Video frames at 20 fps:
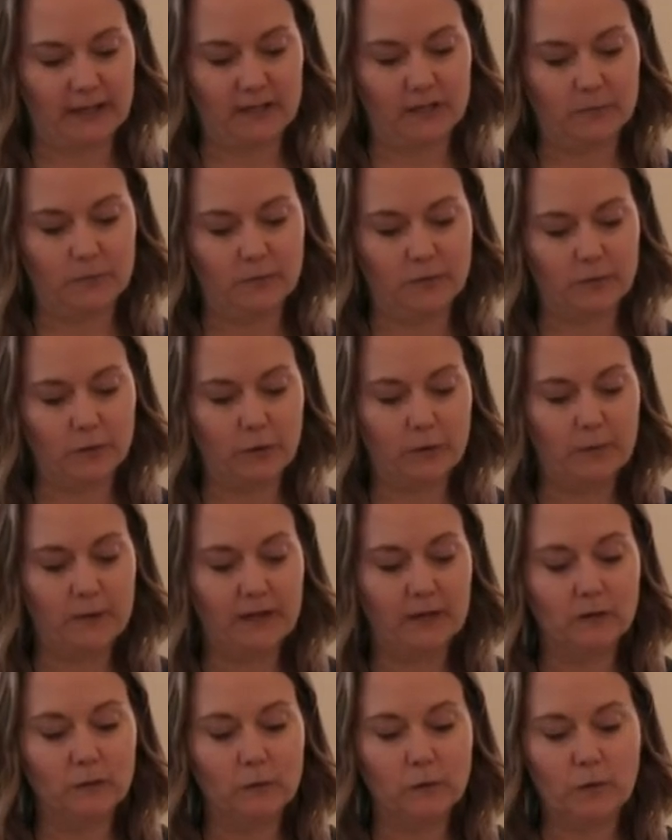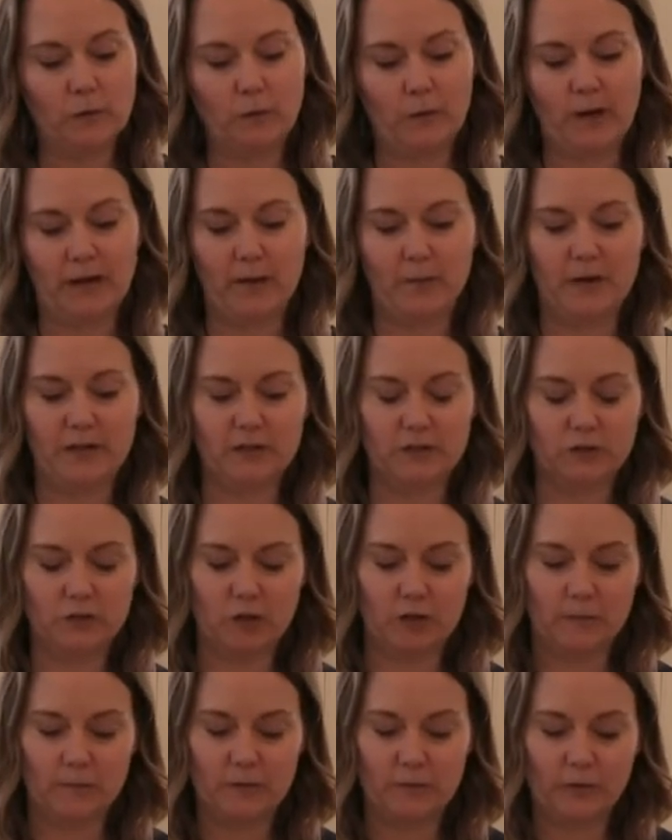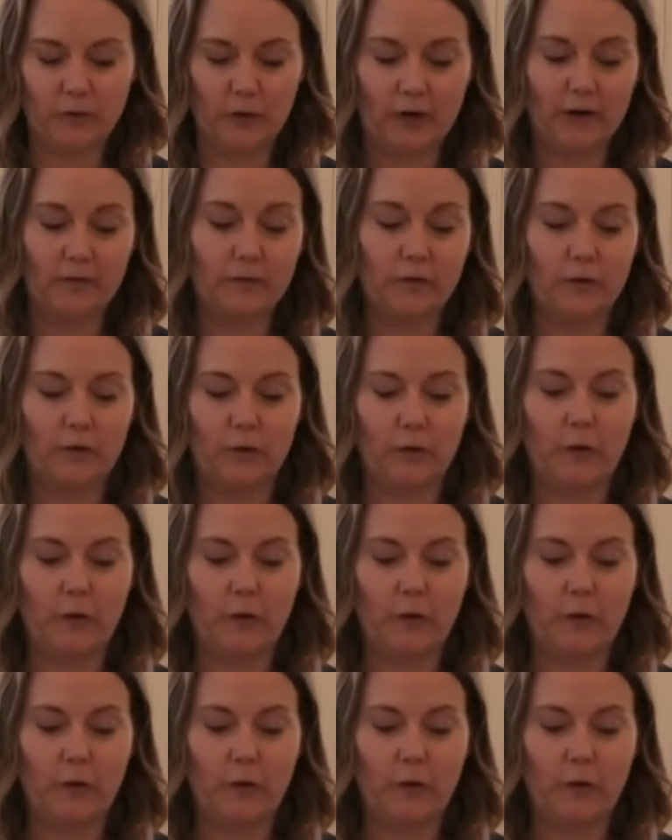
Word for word: Kenyon before being lured away by the charms of Granville,